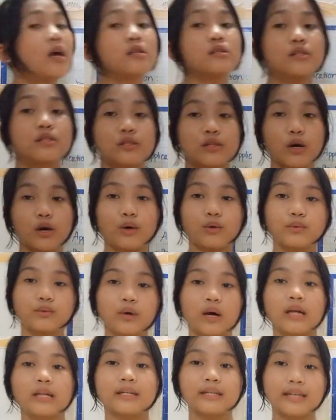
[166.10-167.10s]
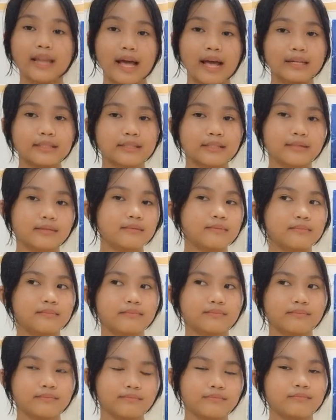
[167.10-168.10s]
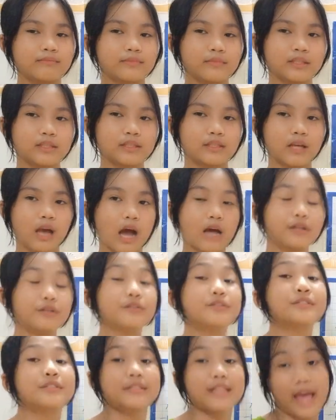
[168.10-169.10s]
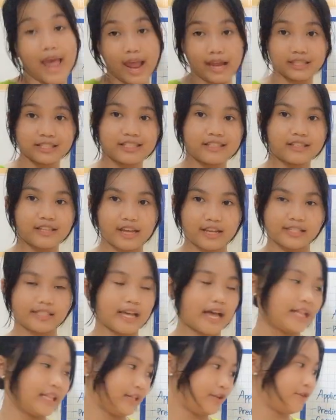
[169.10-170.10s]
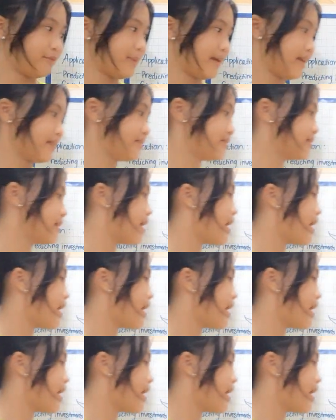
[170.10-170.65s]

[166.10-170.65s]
So let's understand this a little bit.